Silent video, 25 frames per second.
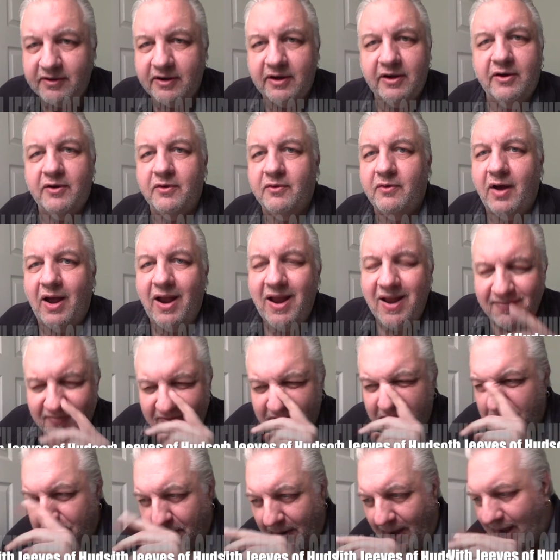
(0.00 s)
you know, I have
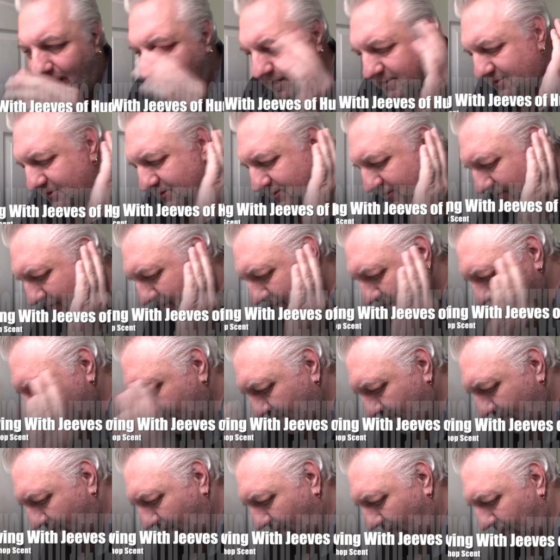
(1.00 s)
this box
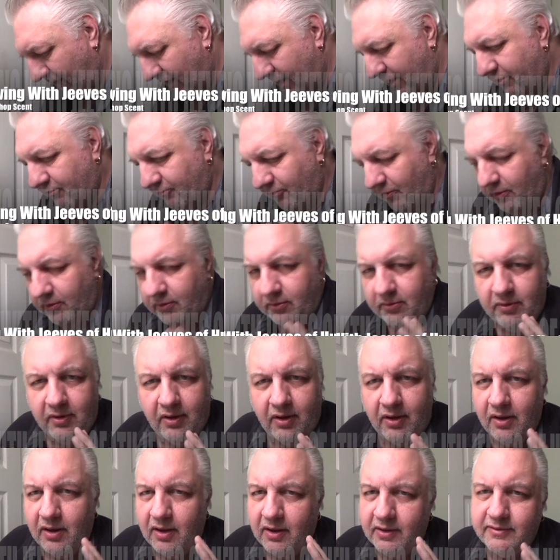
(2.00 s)
and I
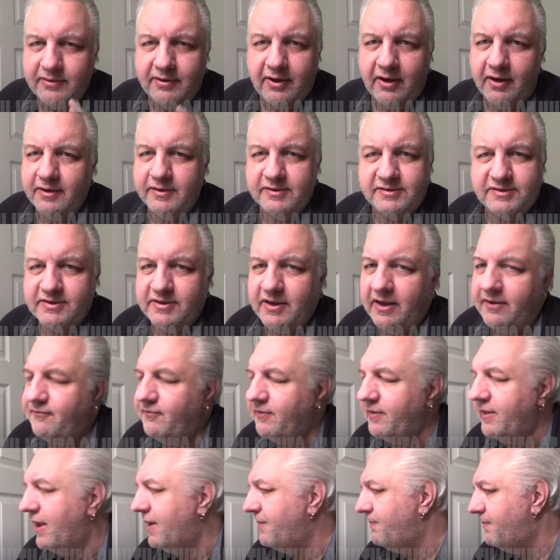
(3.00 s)
throw a ton of
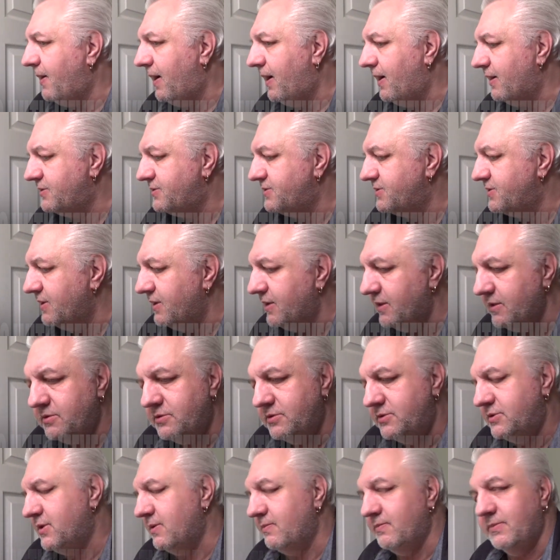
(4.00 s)
stuff in that box. And
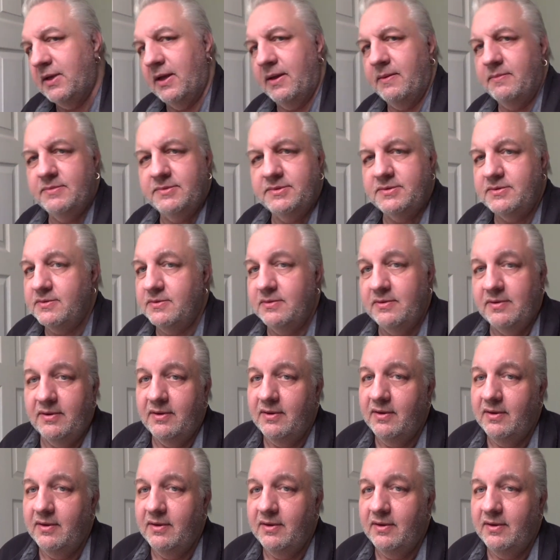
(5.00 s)
it sometimes